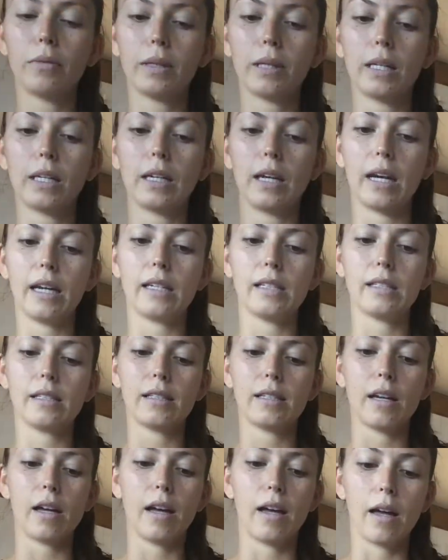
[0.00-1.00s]
really
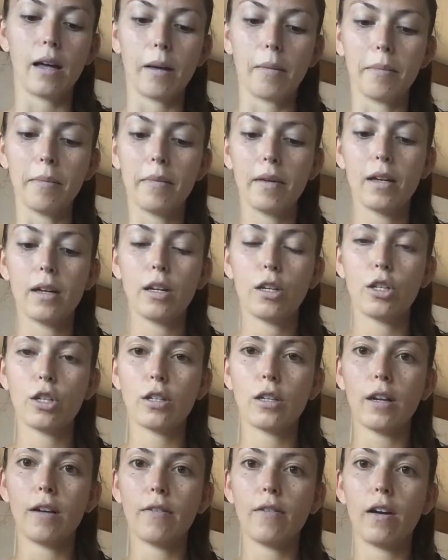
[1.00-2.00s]
nice.
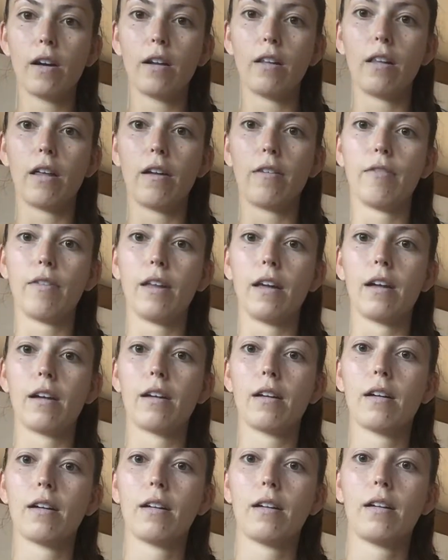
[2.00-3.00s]
It's kind of got a lot of like